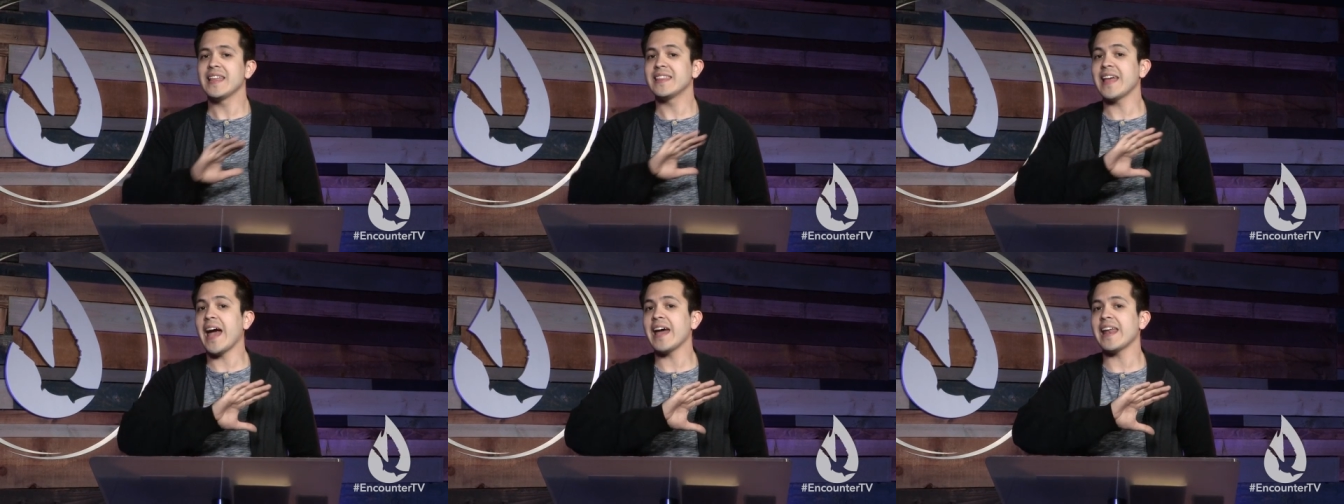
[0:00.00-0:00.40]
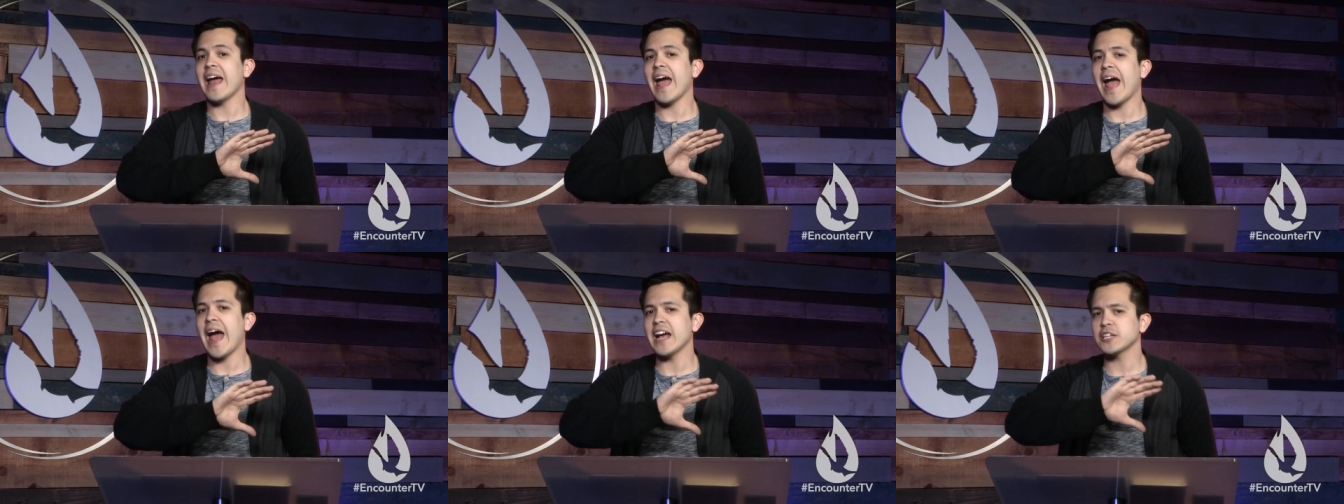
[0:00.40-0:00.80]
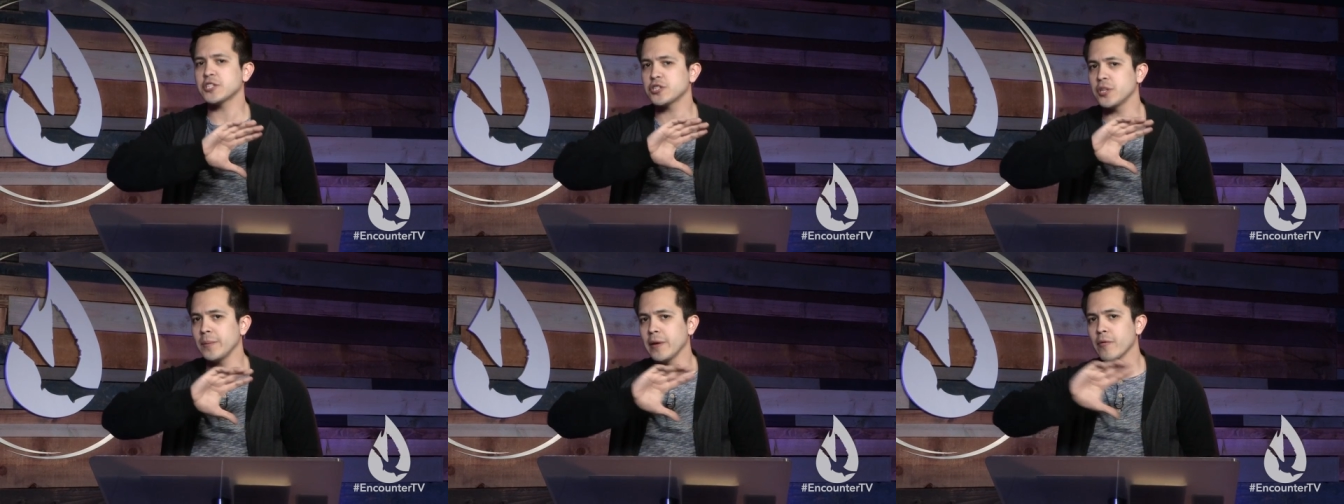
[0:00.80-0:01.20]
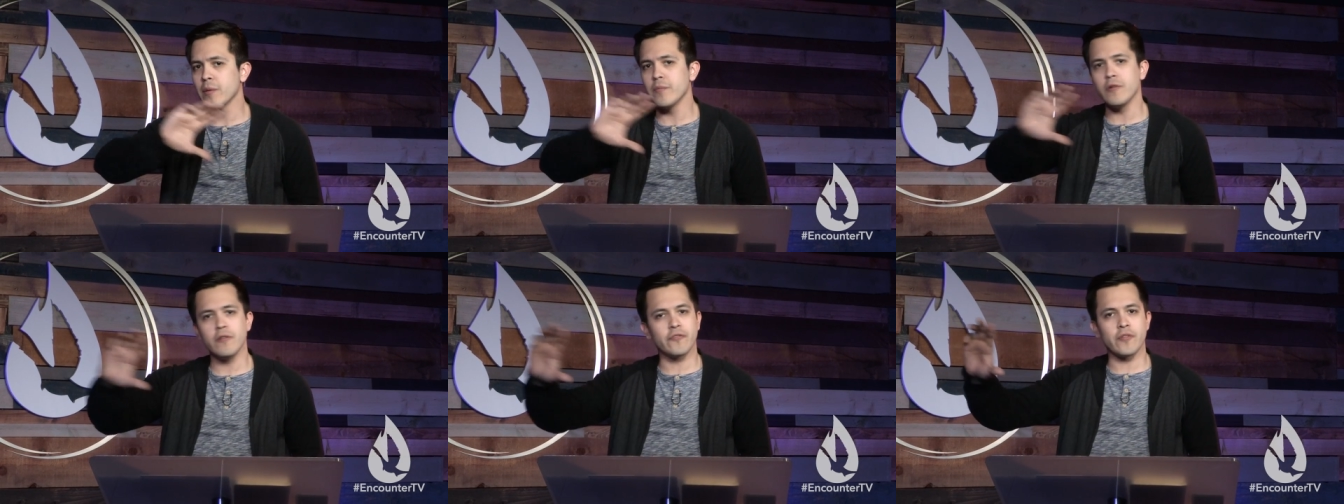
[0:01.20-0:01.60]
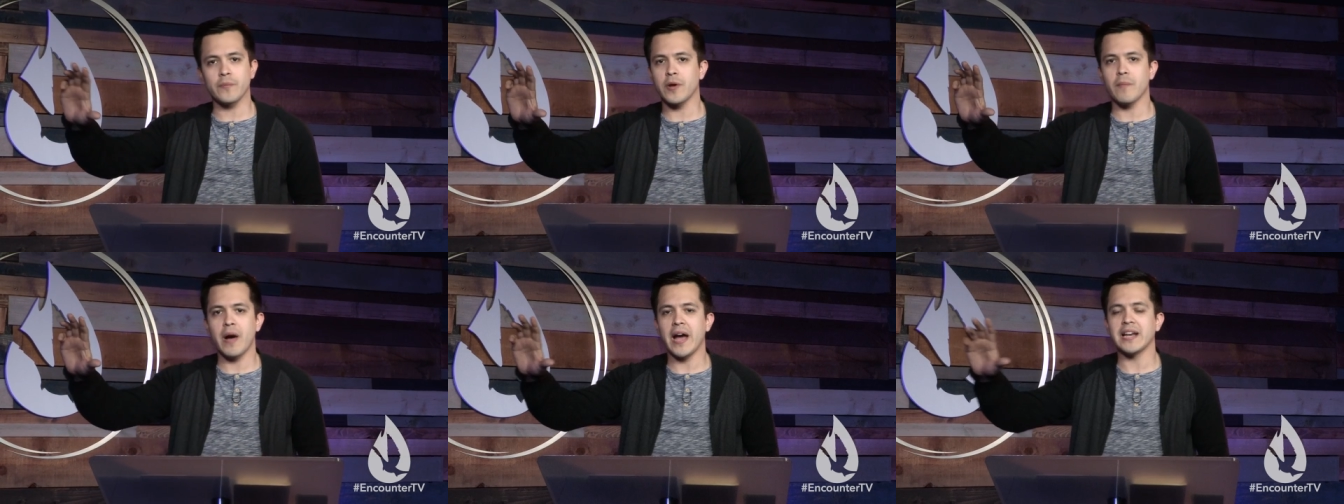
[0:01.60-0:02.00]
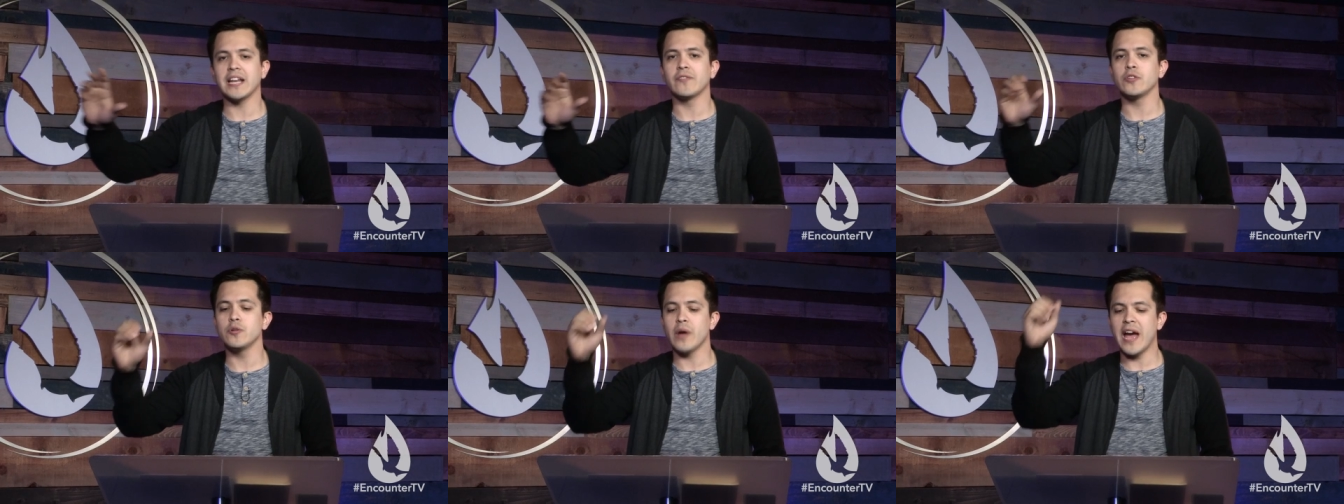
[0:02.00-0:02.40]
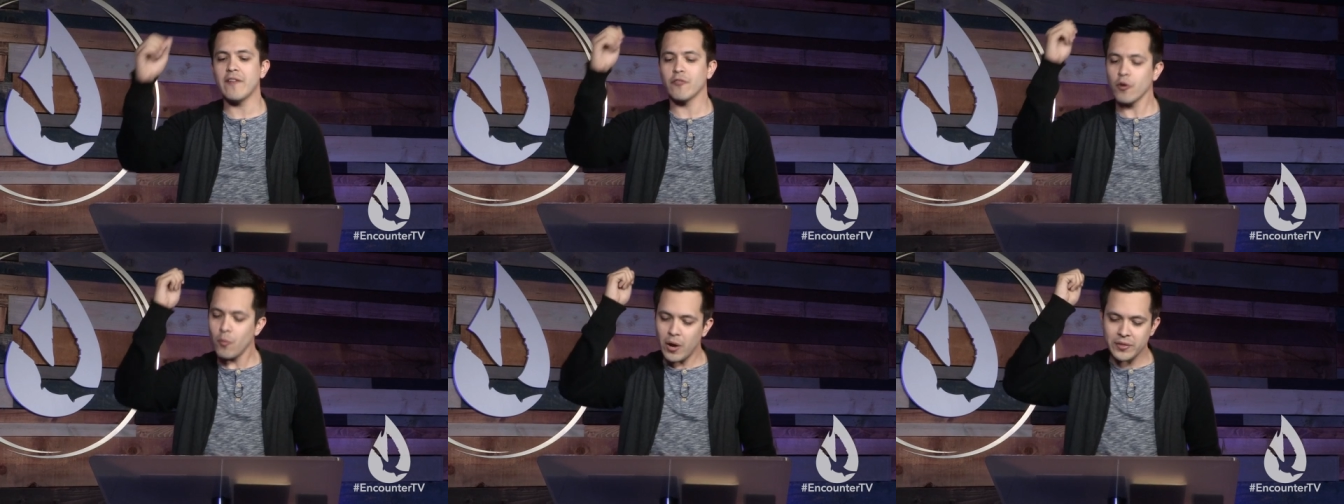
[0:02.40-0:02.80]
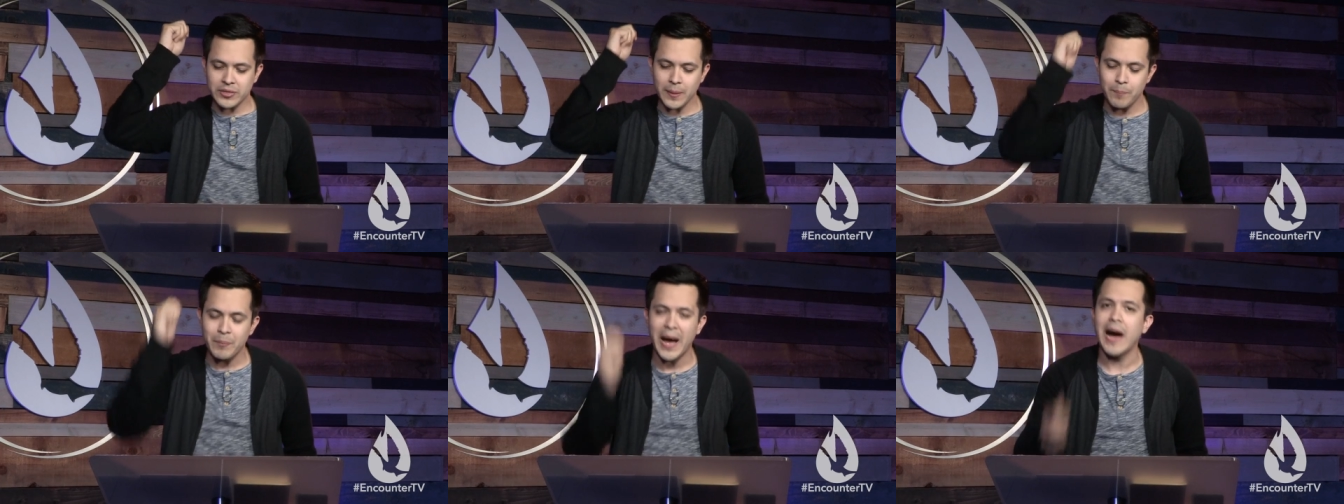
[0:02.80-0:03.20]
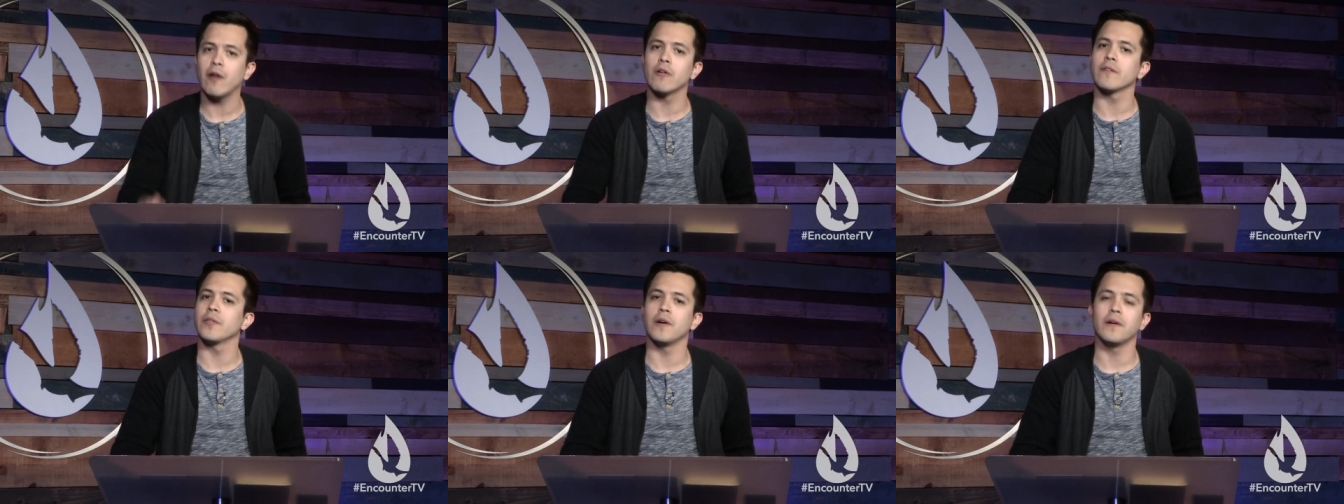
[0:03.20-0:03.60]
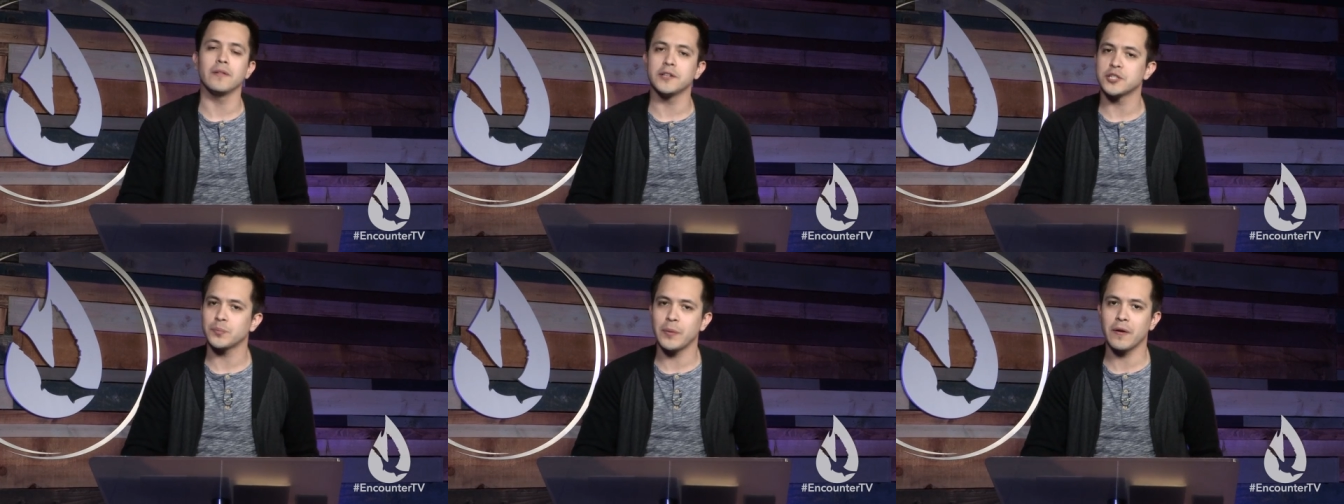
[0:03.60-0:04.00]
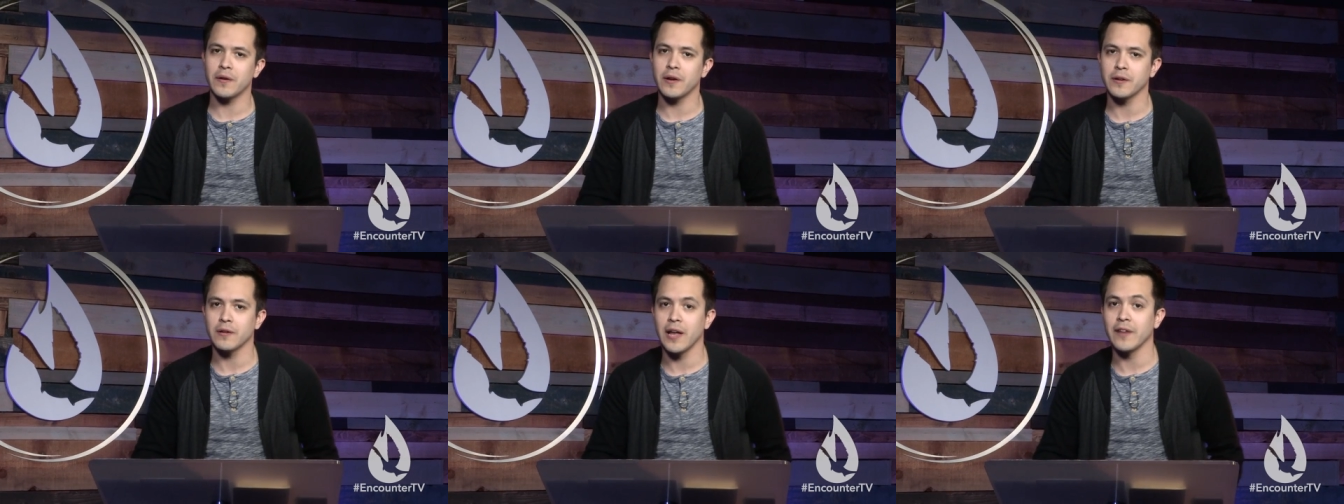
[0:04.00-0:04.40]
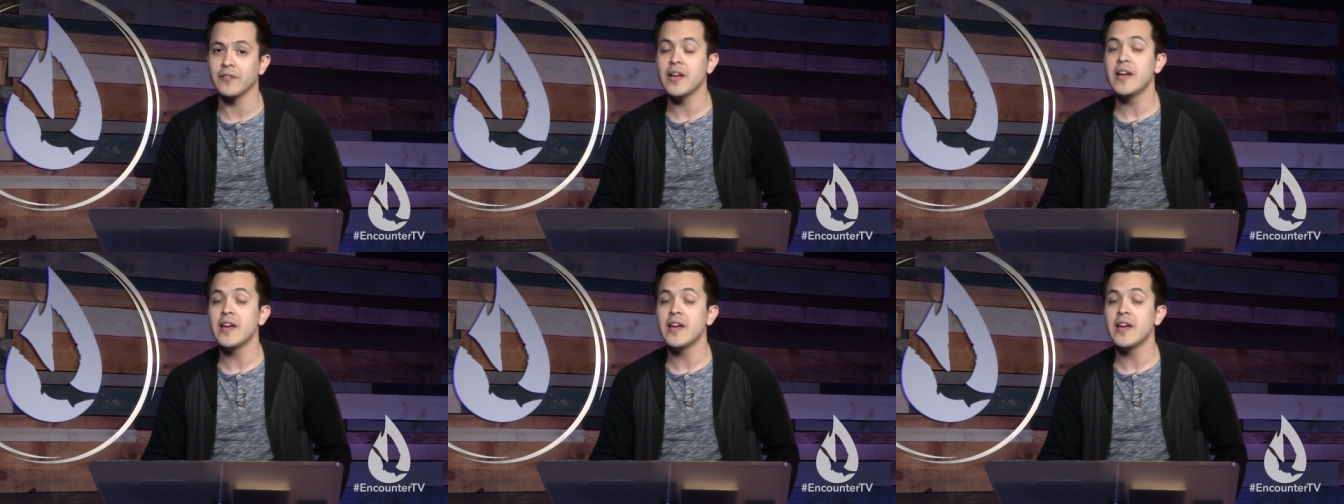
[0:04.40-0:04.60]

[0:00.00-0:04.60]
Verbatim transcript: that has to be removed from your mind if you ever want the power of the Holy Spirit on your life.